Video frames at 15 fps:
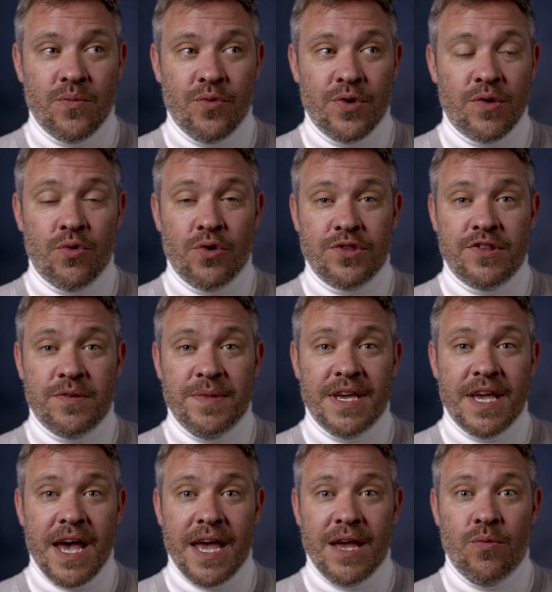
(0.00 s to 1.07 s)
what it was to be
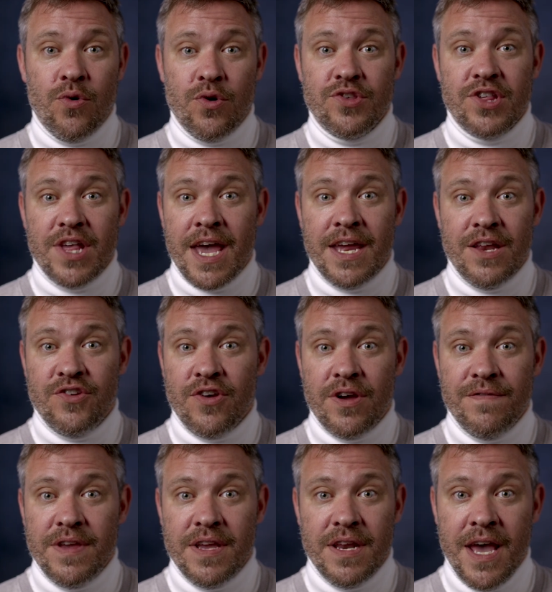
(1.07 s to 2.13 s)
gay was
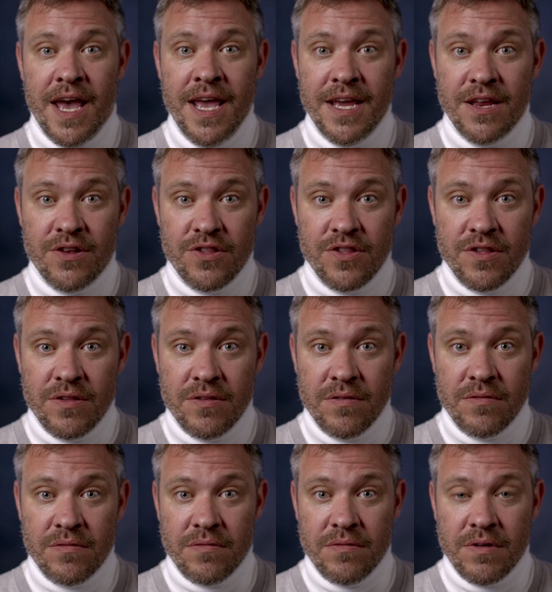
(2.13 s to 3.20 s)
HIV and AIDS,
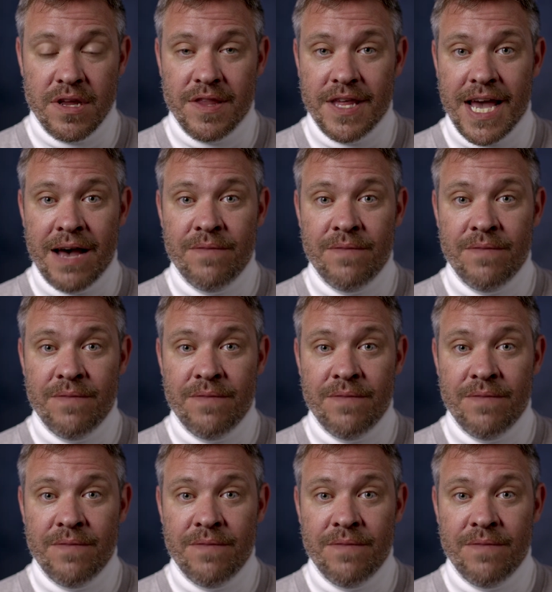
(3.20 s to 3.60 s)
and the